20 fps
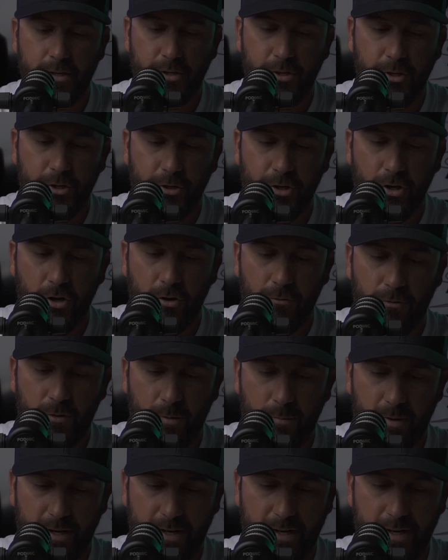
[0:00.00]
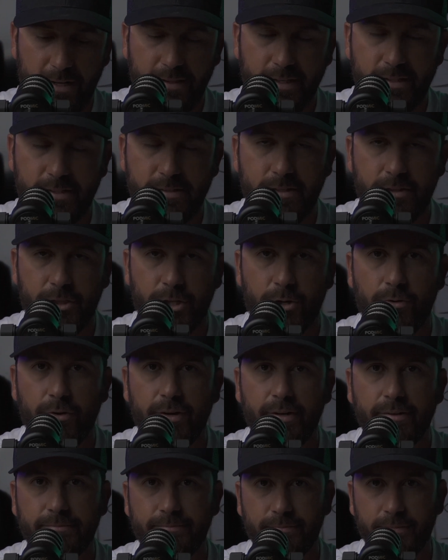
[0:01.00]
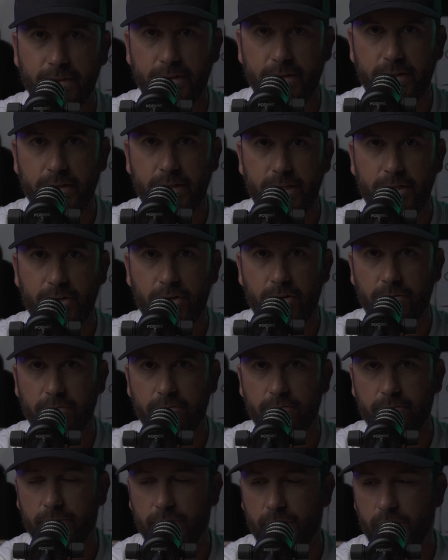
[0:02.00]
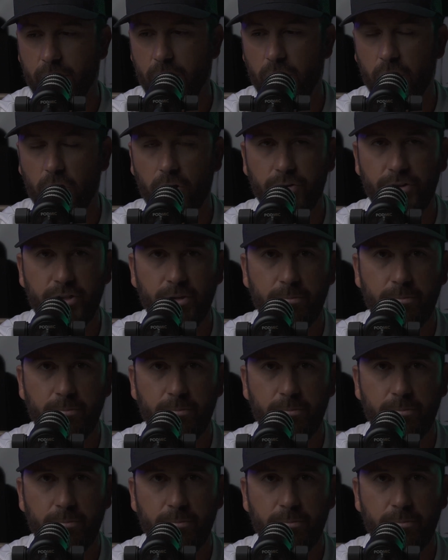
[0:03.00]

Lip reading: you go from a kid that's throwing, you know, low to